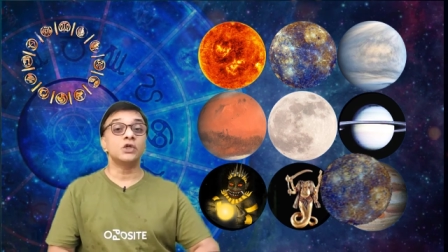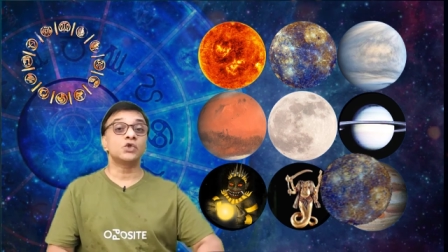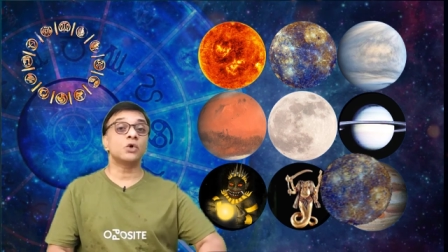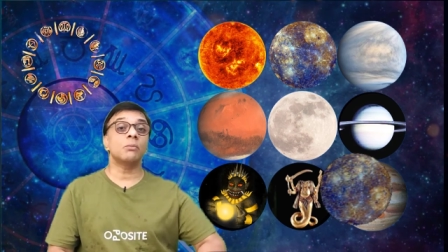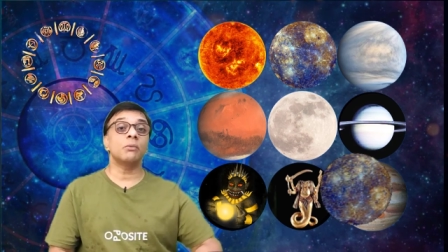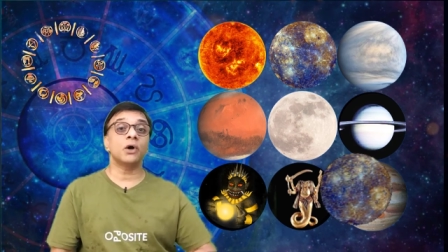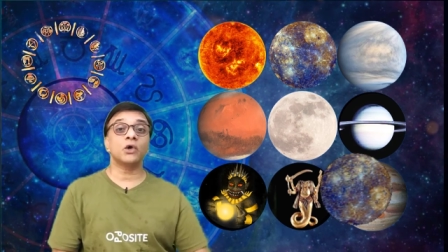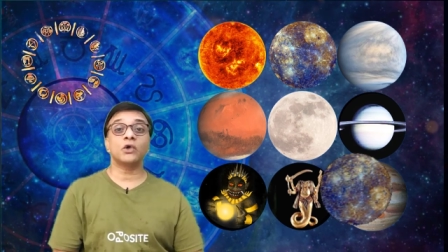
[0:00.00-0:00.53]

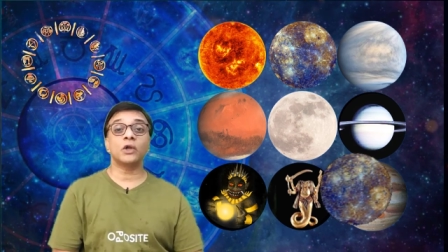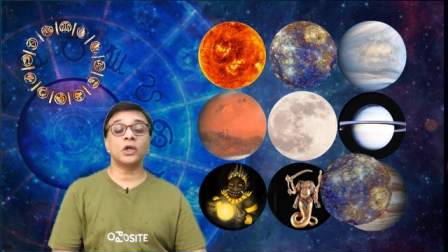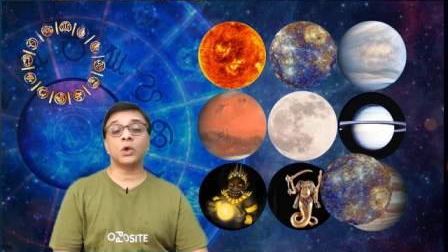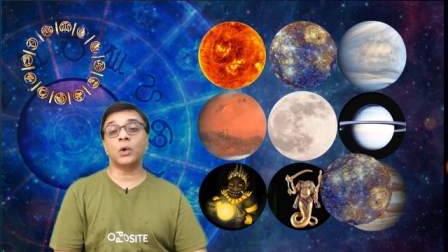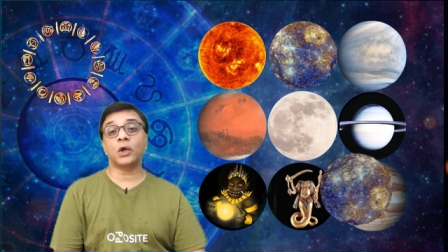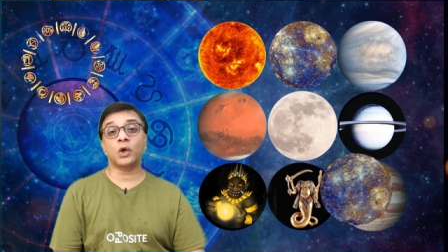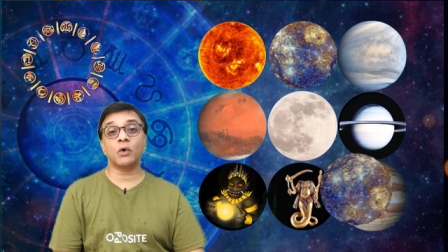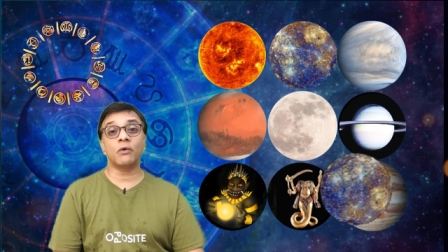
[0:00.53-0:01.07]
So
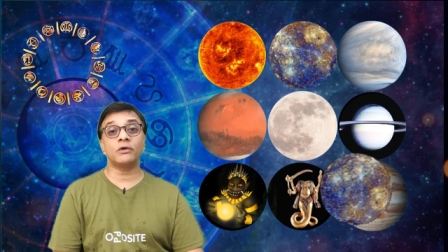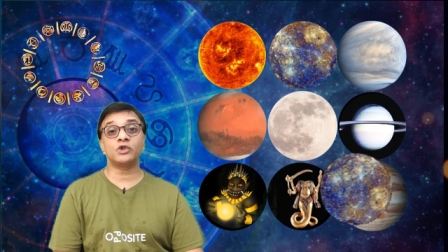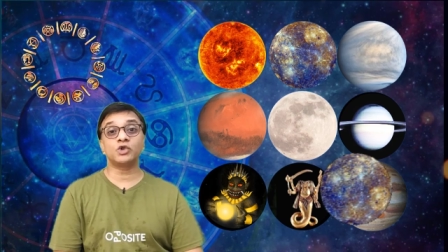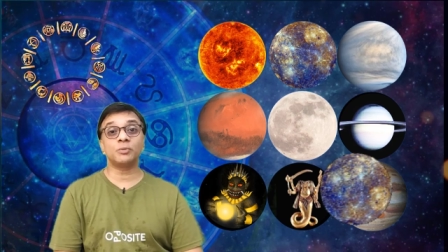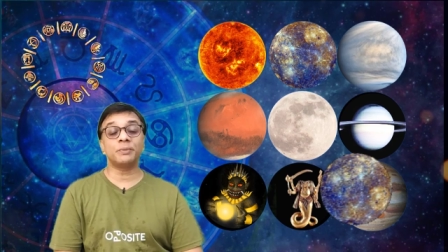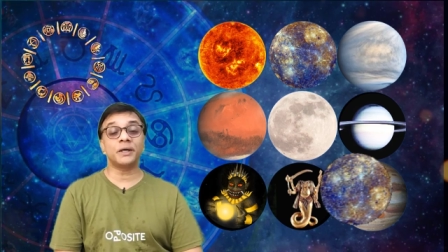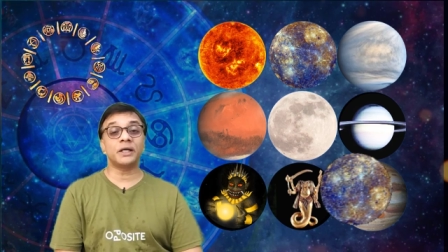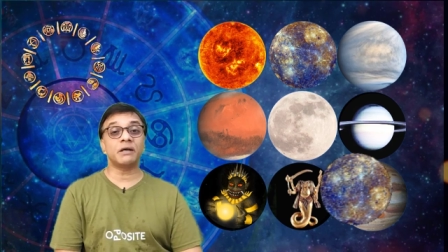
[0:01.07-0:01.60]
Mercury going over
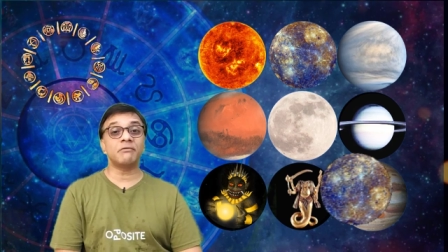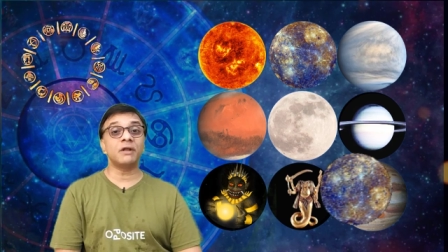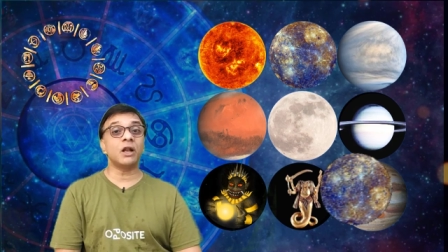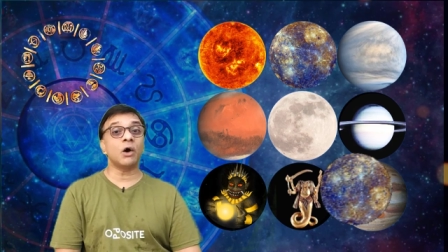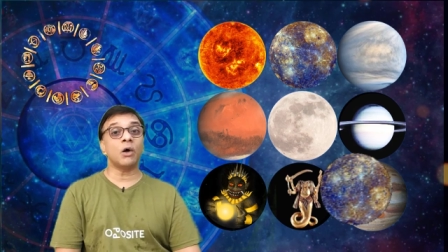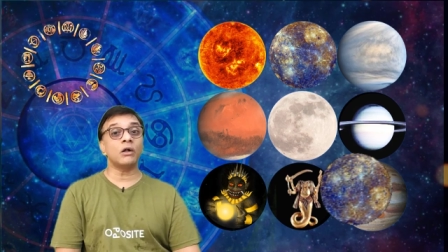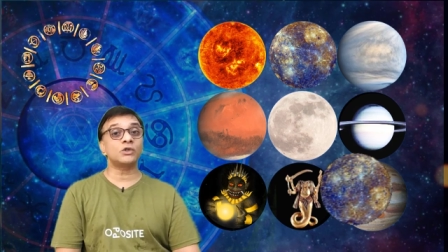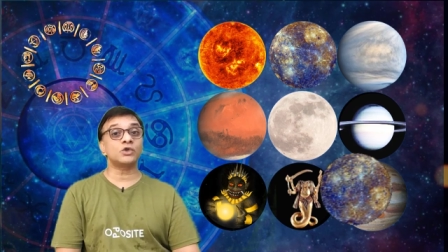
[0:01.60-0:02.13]
Jupiter
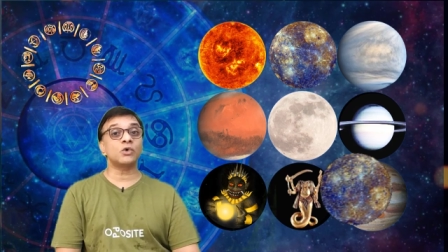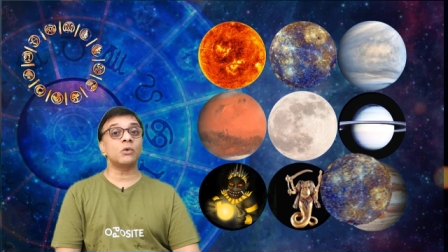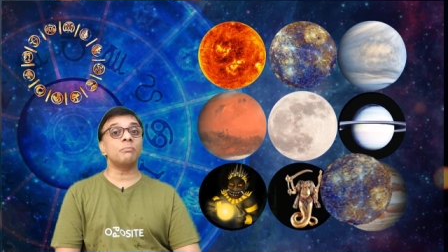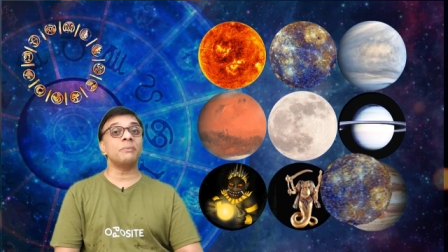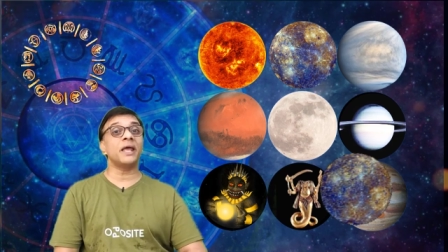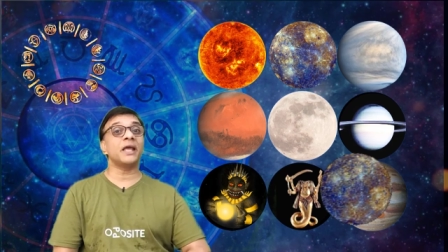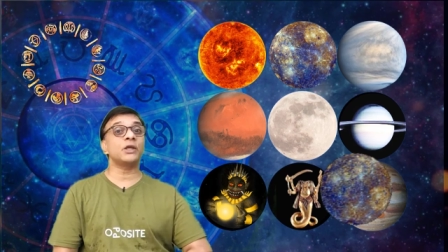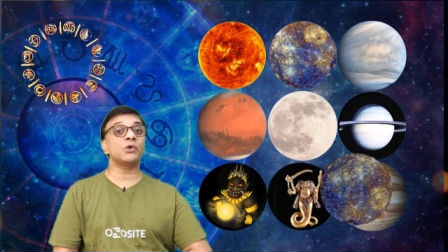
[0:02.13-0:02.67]
will also
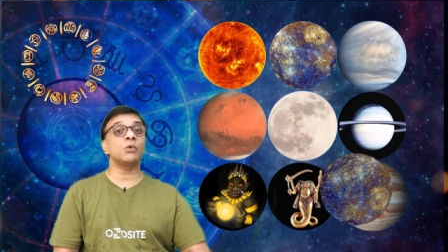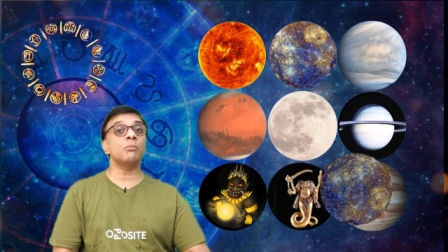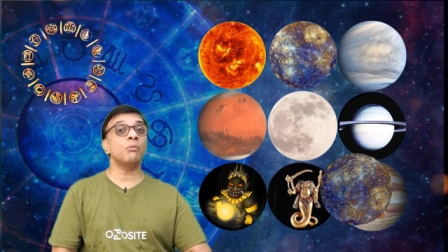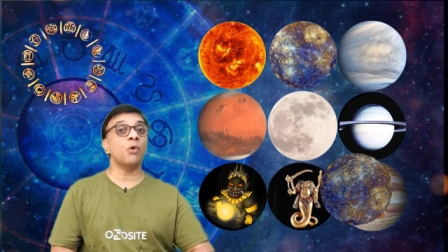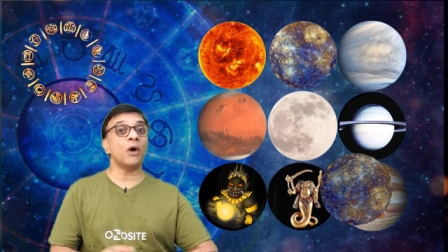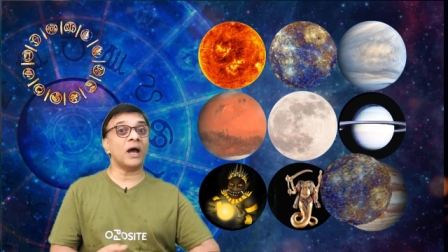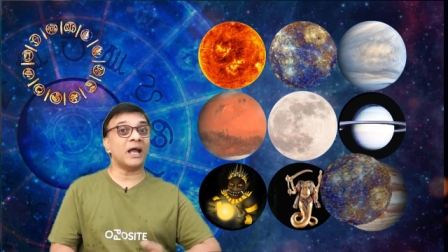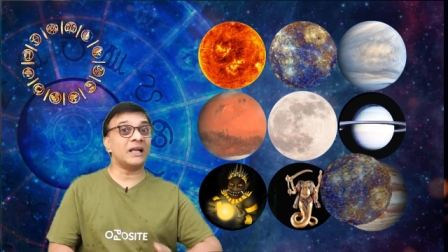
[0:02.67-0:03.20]
make you
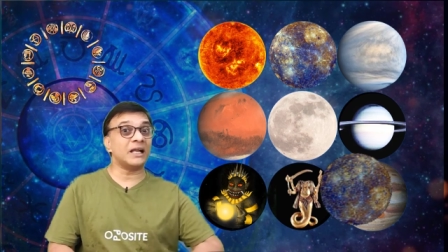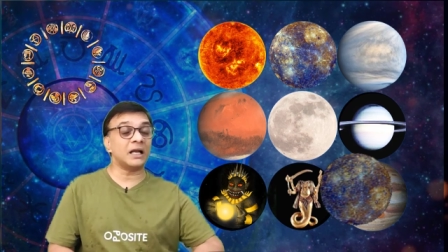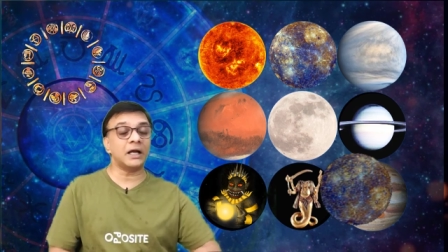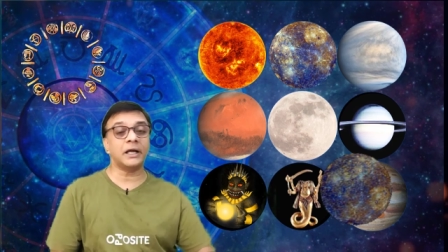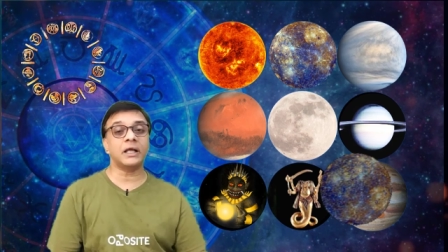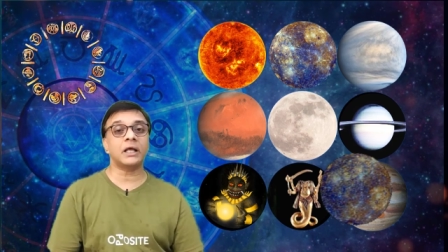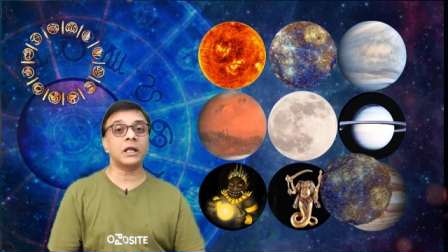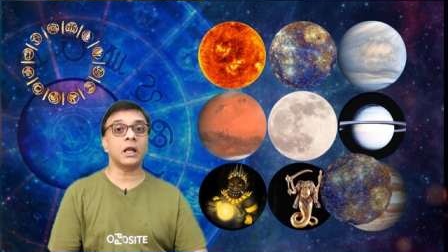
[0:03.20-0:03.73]
more
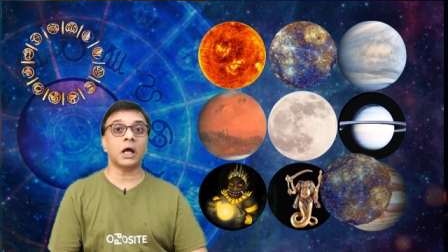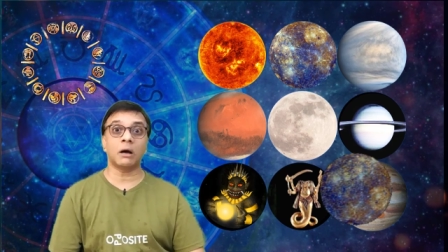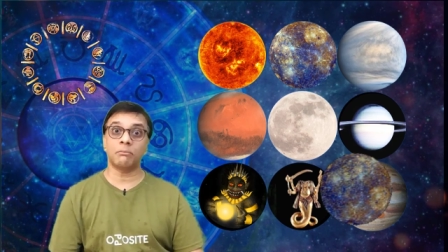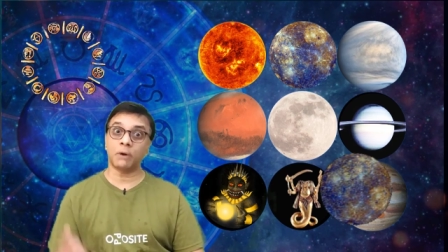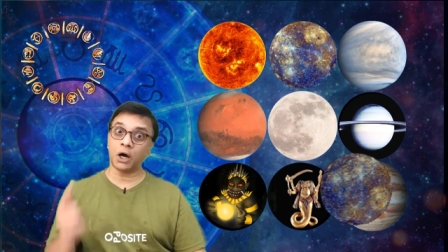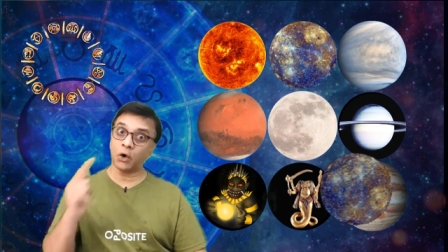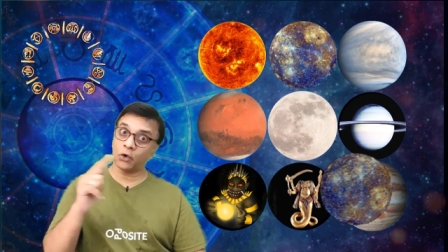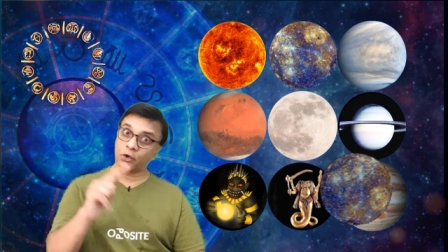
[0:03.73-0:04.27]
analytical
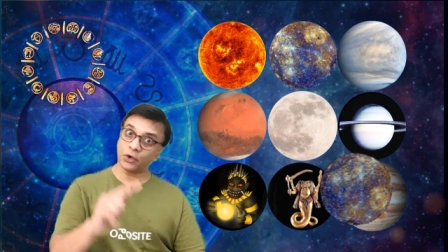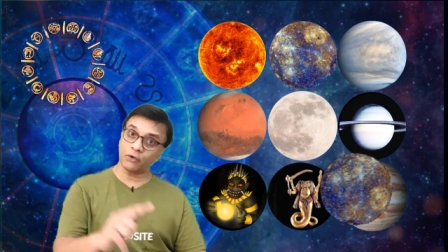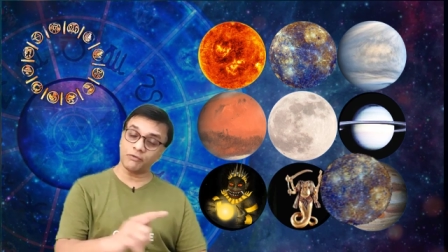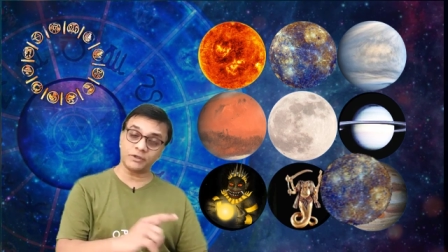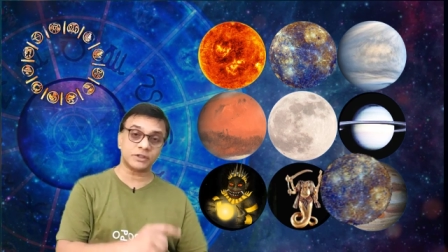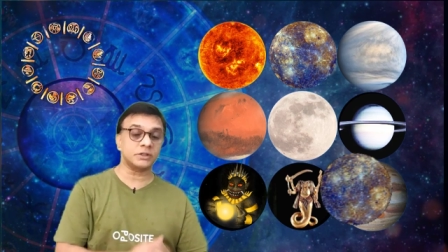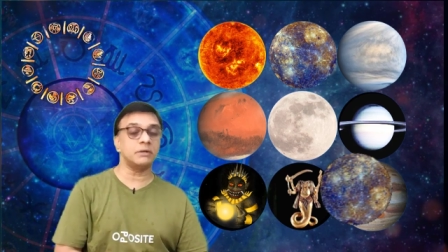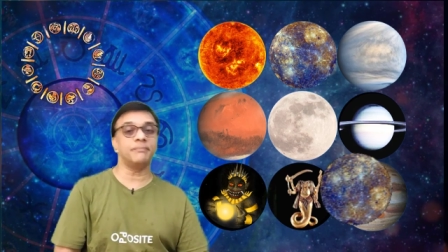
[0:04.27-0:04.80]
about your
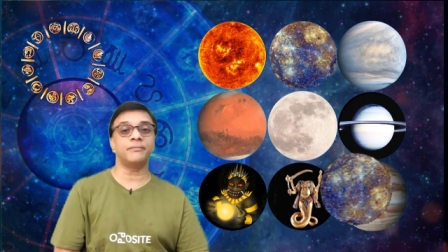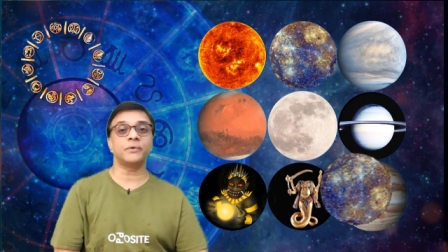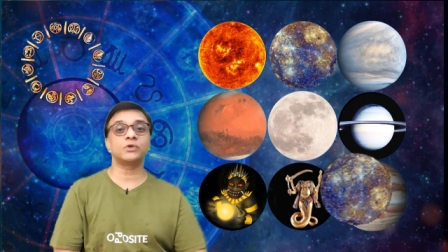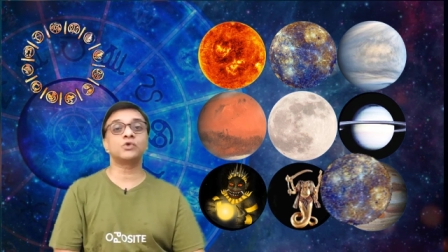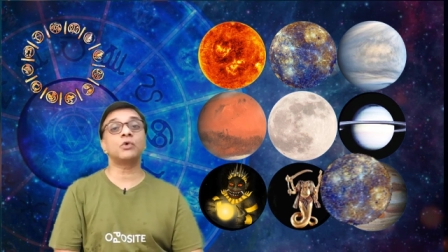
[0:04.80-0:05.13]
wisdom.